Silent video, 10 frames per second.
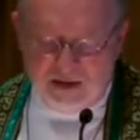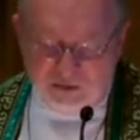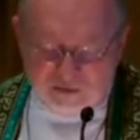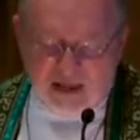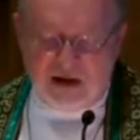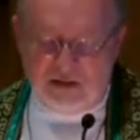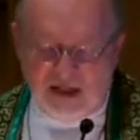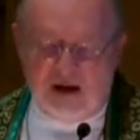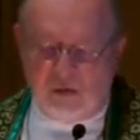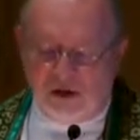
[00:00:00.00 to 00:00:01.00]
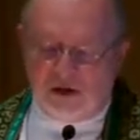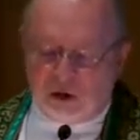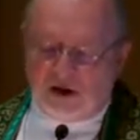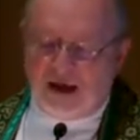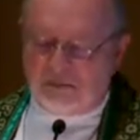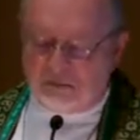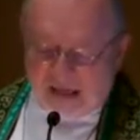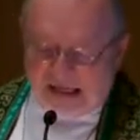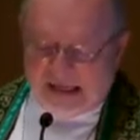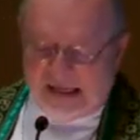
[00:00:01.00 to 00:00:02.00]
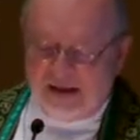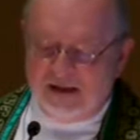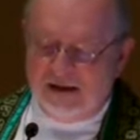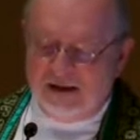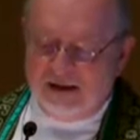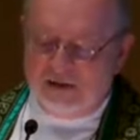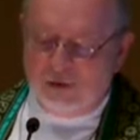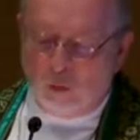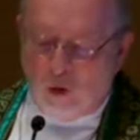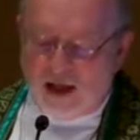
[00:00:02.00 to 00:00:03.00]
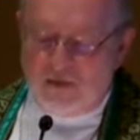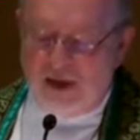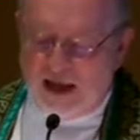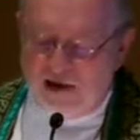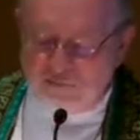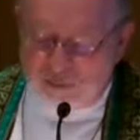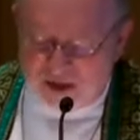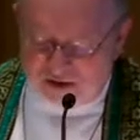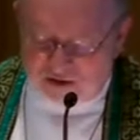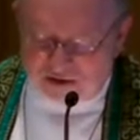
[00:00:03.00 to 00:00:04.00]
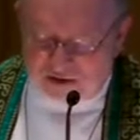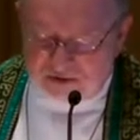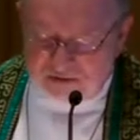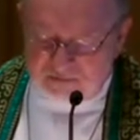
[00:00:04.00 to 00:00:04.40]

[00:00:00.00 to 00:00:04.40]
Then they will look at me, the one they have pierced.